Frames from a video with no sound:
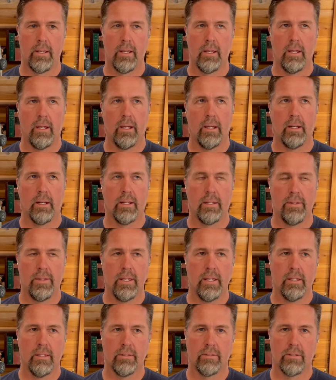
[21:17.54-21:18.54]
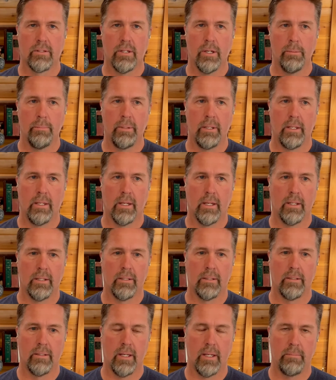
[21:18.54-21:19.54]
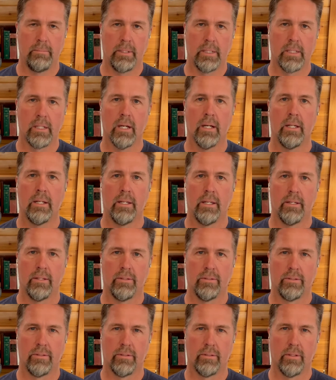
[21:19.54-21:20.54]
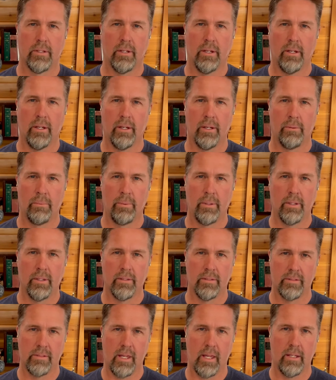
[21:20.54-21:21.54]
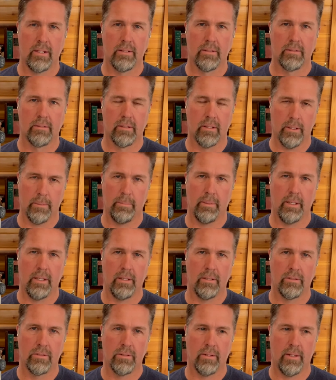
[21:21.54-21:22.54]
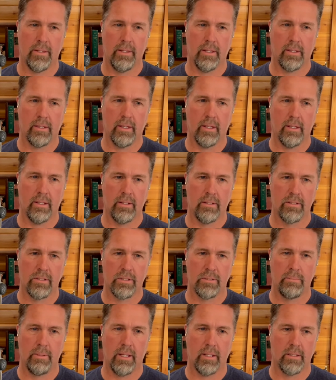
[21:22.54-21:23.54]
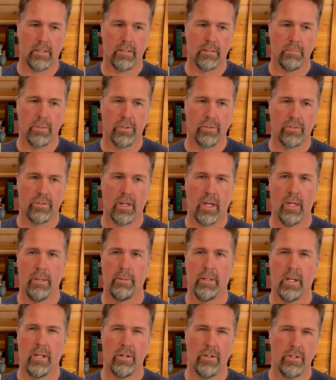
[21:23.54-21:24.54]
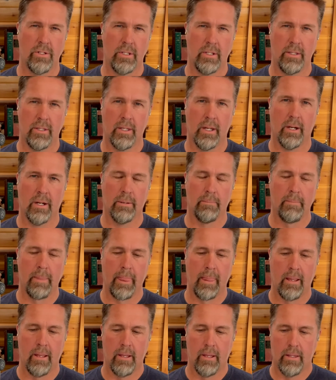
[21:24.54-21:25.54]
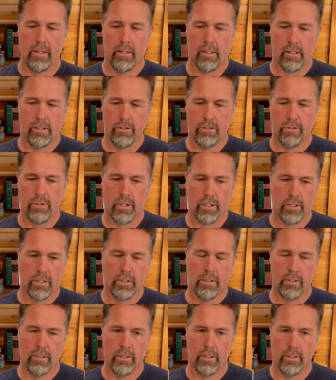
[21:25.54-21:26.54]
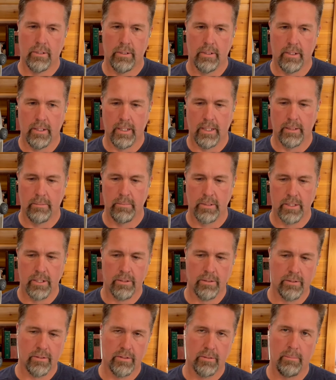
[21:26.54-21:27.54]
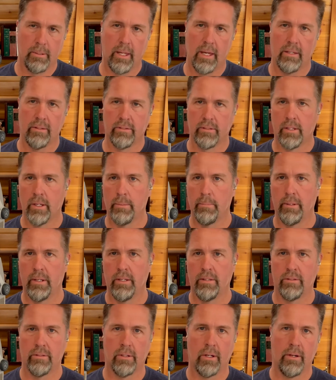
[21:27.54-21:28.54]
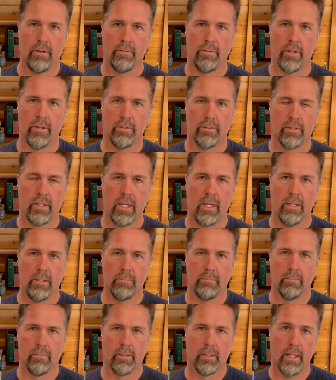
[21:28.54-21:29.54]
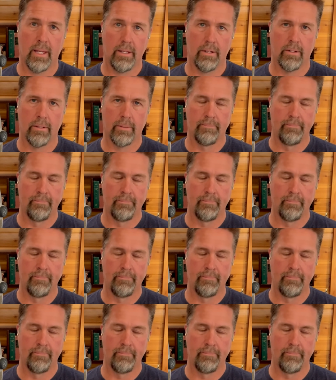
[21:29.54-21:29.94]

I think this company had begun as a real estate company, and so I think they had spent the most time and energy there. The construction and material supplies companies and all of those came later.